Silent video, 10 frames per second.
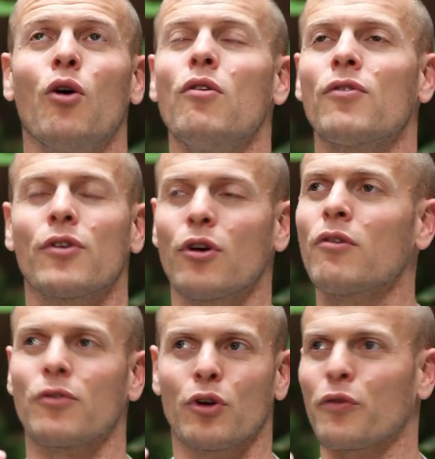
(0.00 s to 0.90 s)
over and
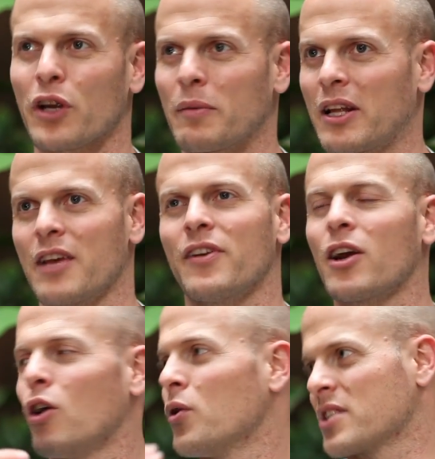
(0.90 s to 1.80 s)
over and over again in my life, and I
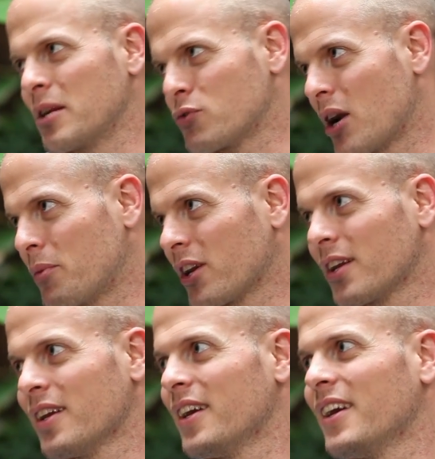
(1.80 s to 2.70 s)
always end up dropping it.